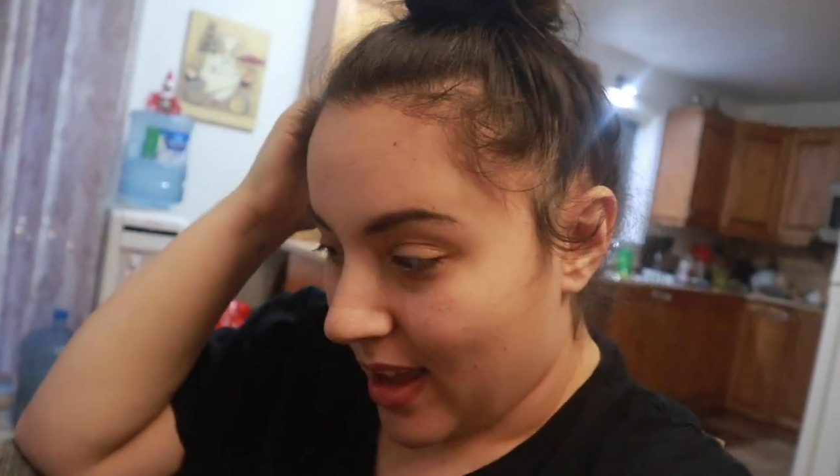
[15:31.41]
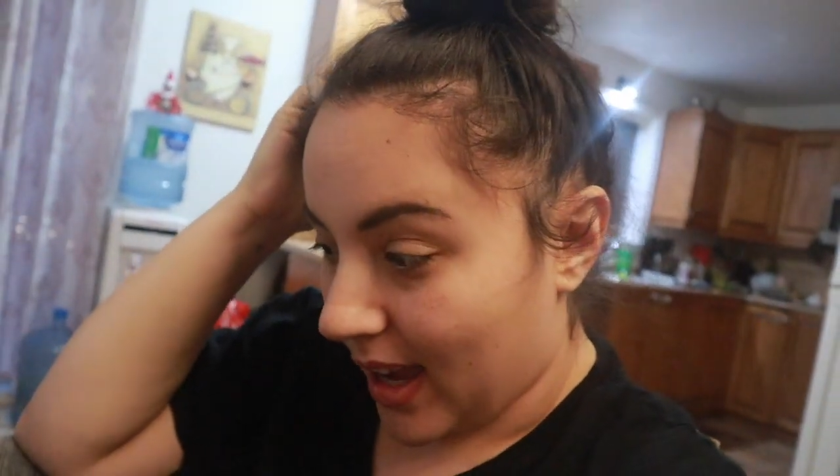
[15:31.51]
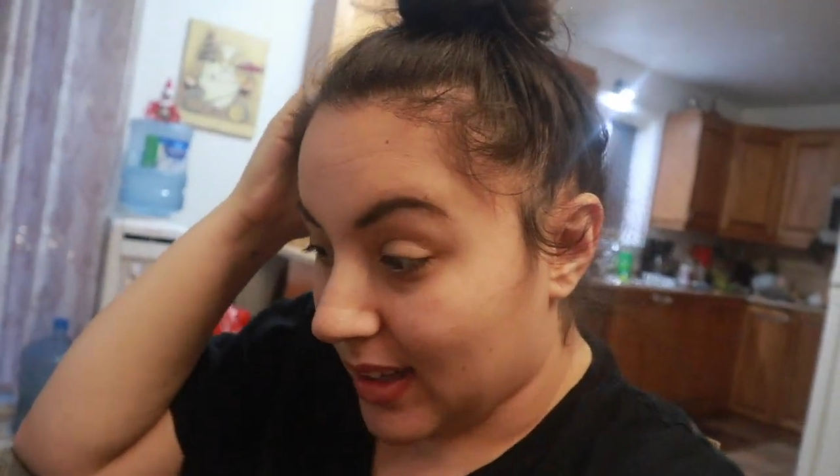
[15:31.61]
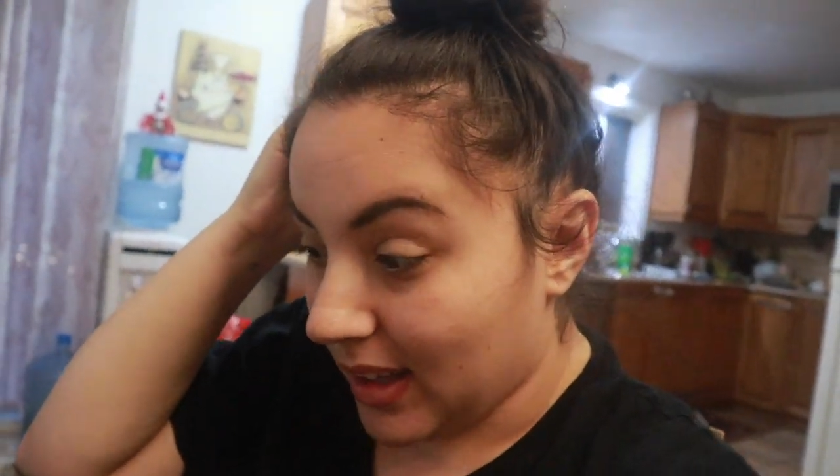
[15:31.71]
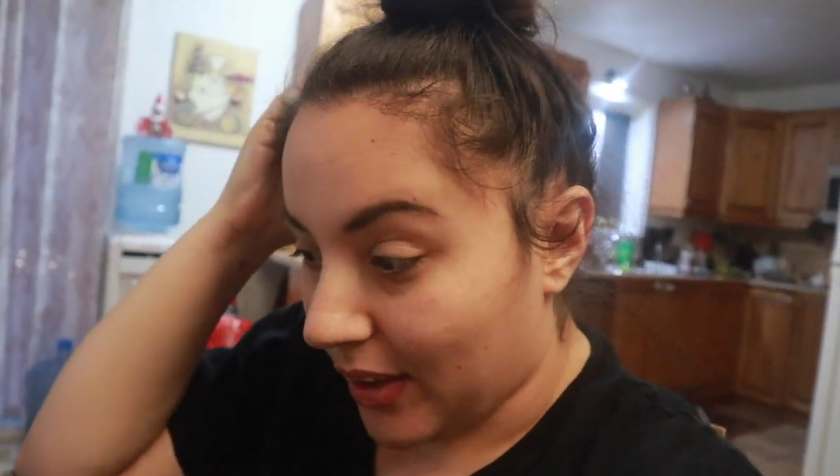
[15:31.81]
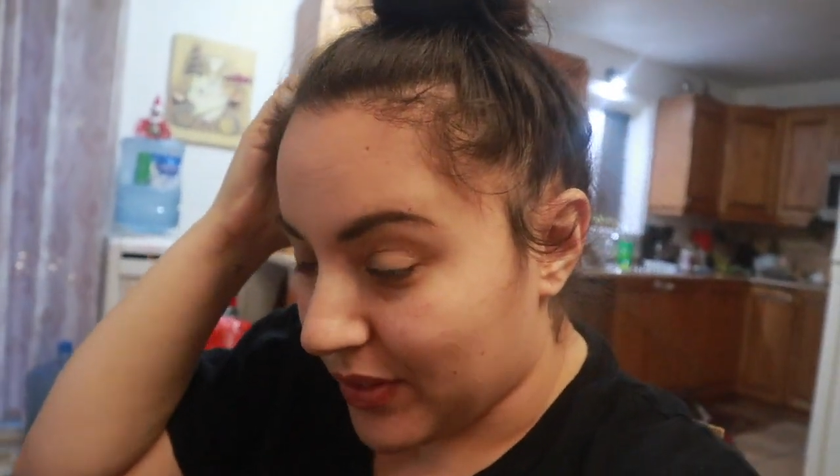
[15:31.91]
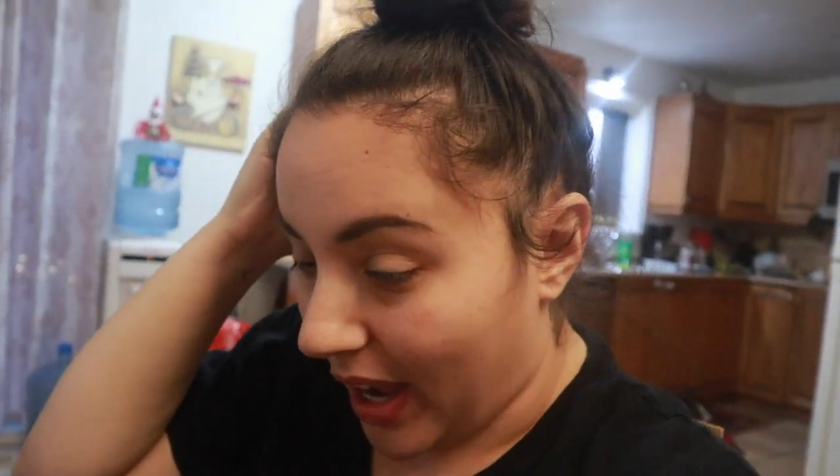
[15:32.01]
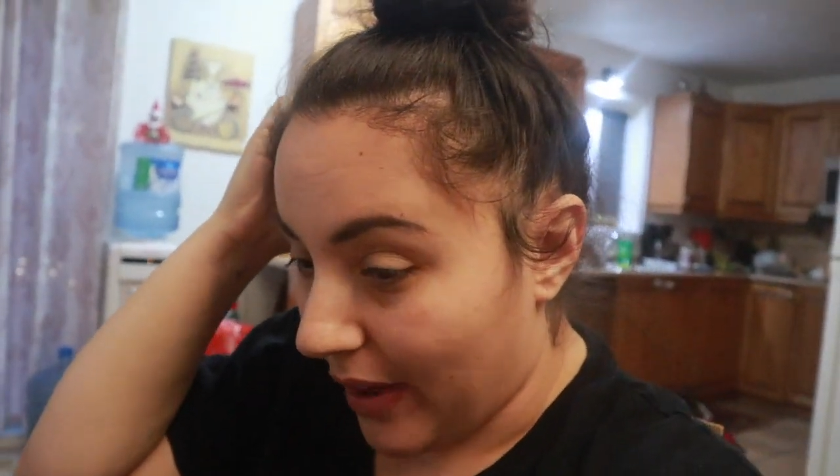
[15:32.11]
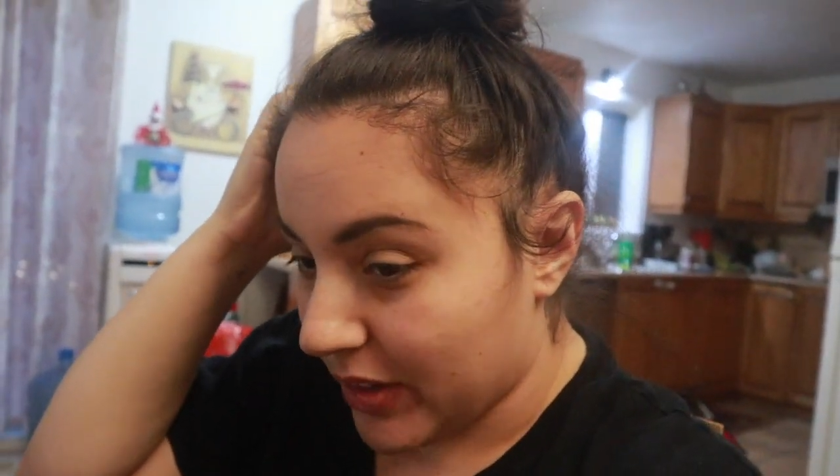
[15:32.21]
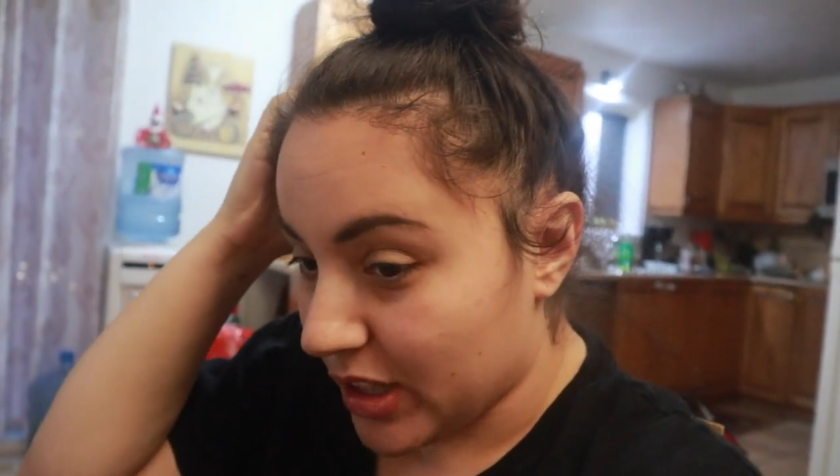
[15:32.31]
I'd love
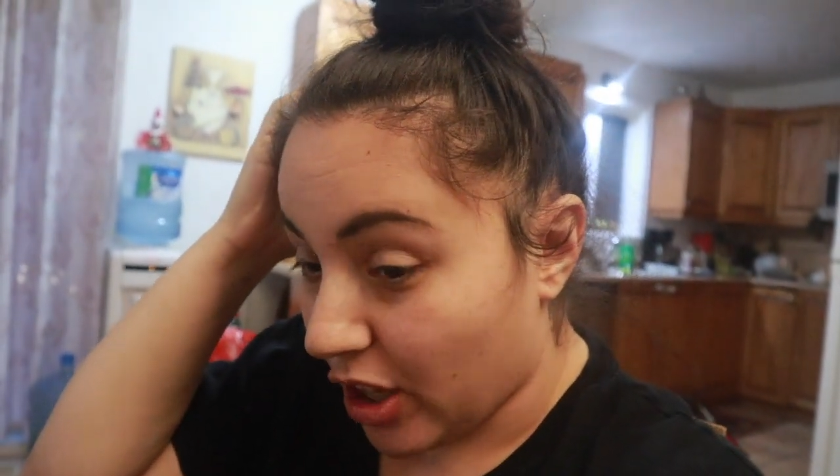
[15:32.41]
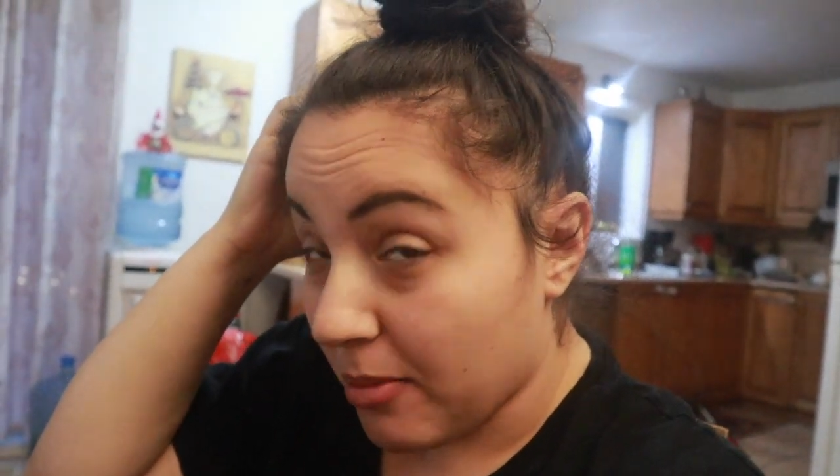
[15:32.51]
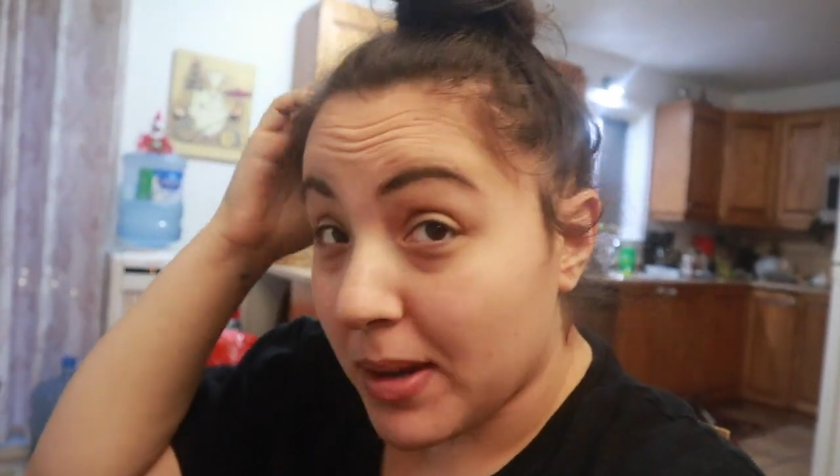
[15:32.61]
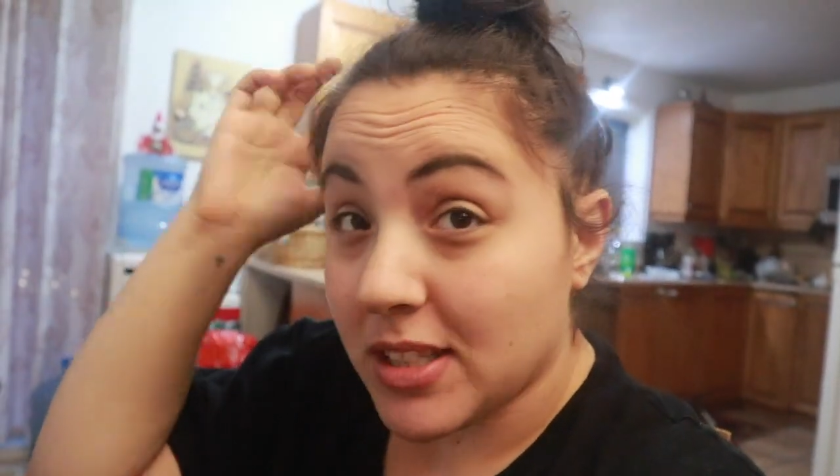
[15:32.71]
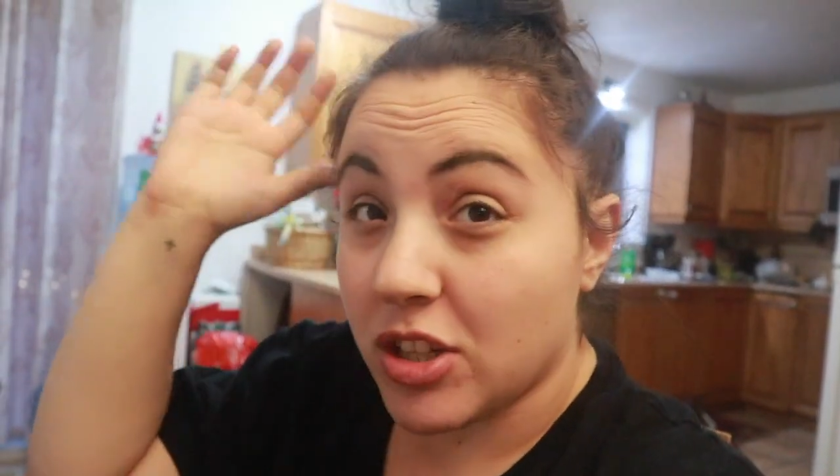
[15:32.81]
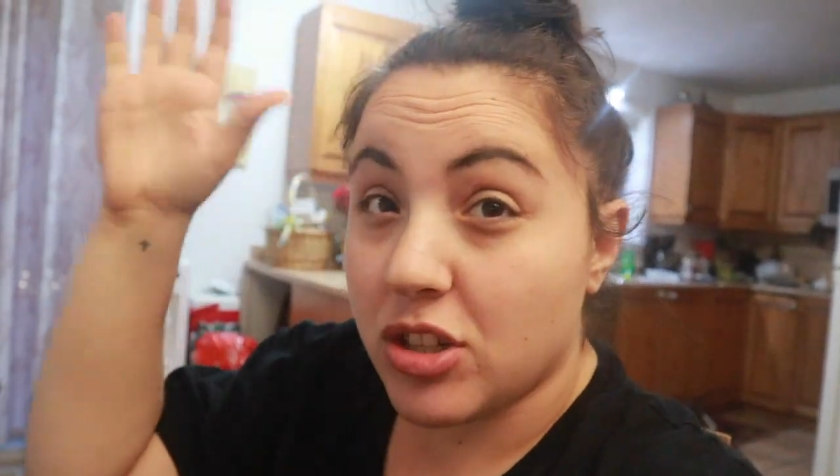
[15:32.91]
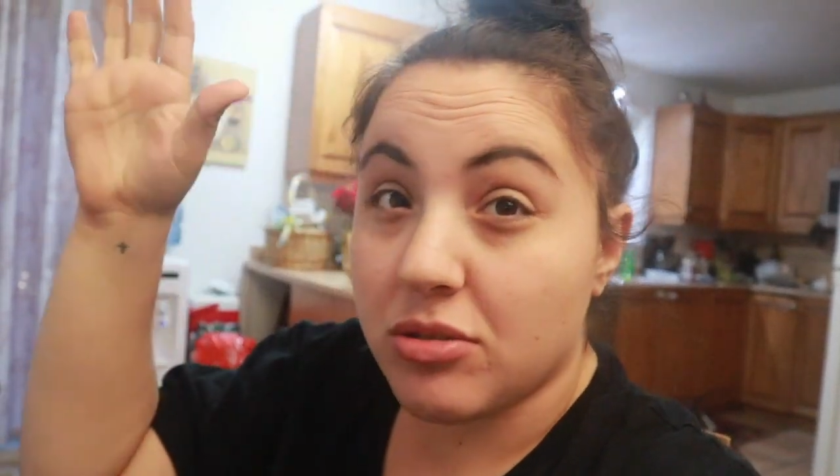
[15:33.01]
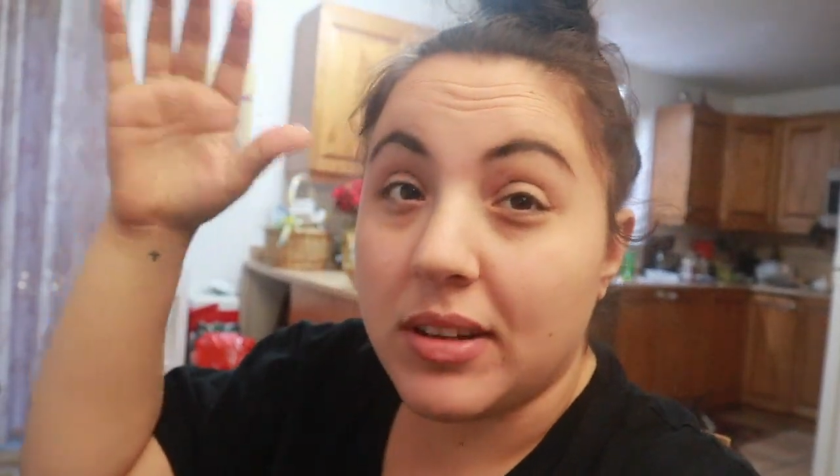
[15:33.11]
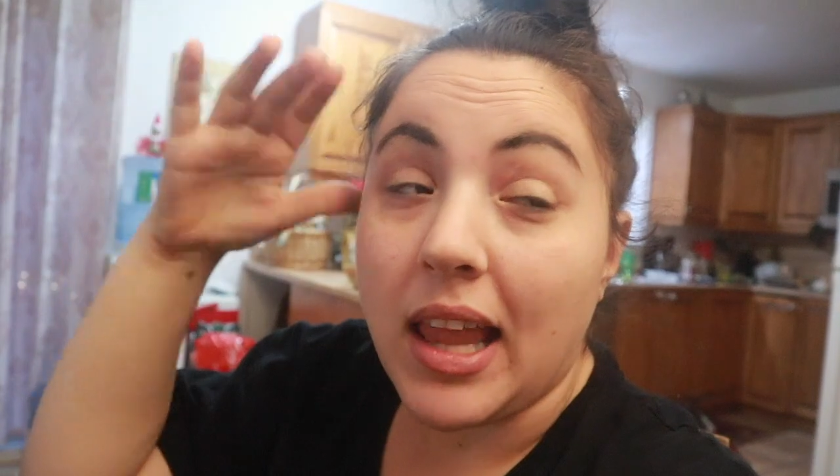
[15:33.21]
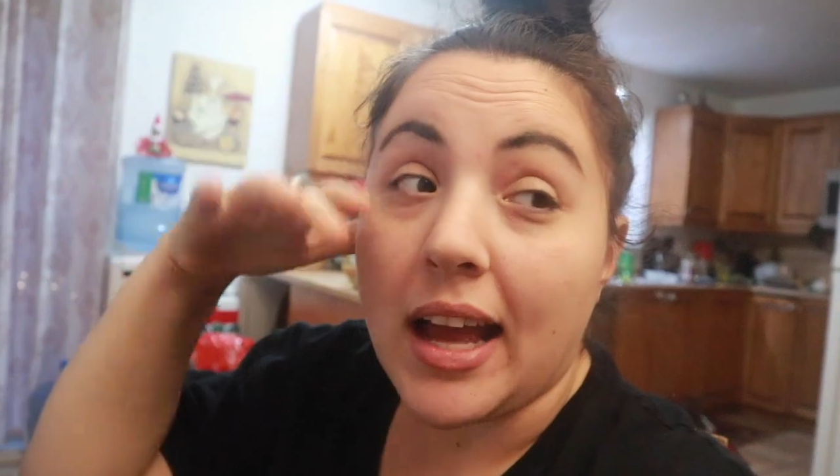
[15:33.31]
to have a Starbucks and
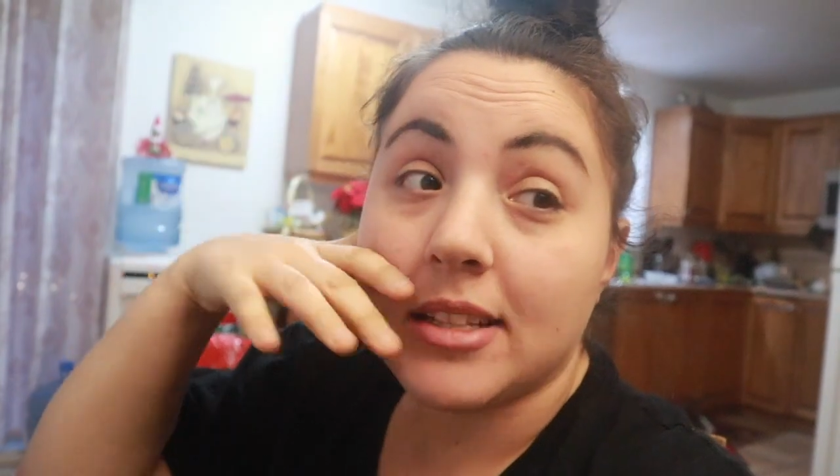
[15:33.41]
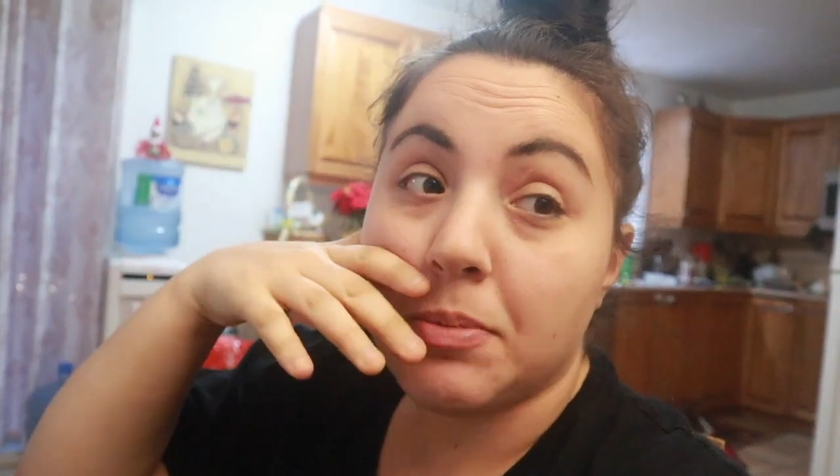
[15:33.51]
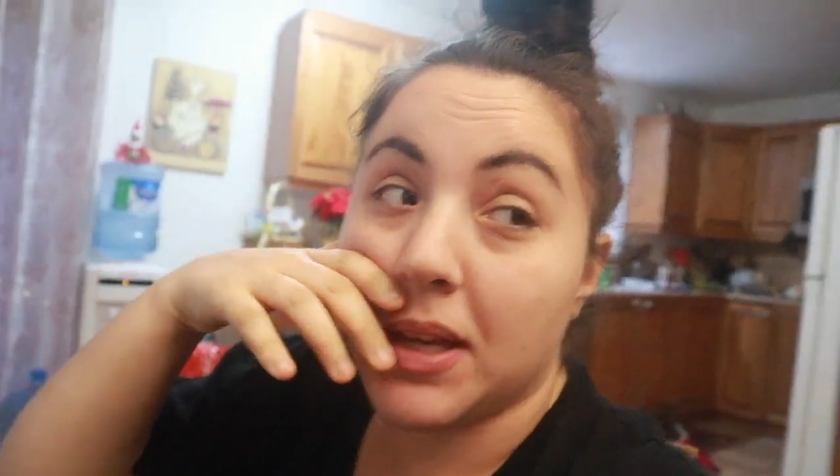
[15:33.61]
just relax